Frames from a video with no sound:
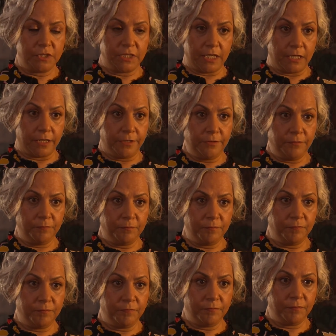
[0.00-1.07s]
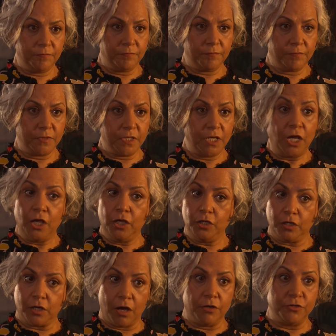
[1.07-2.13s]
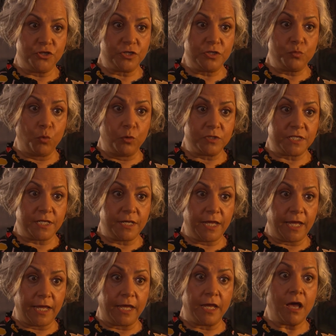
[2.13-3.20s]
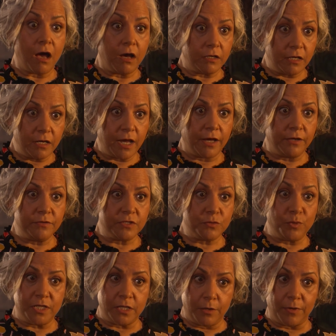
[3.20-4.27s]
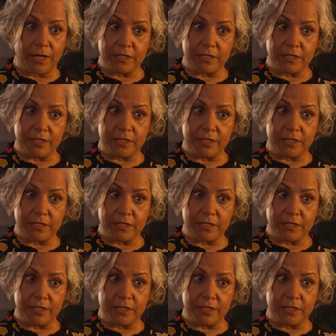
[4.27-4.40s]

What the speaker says: Dillon, you can't just waltz in here unannounced with no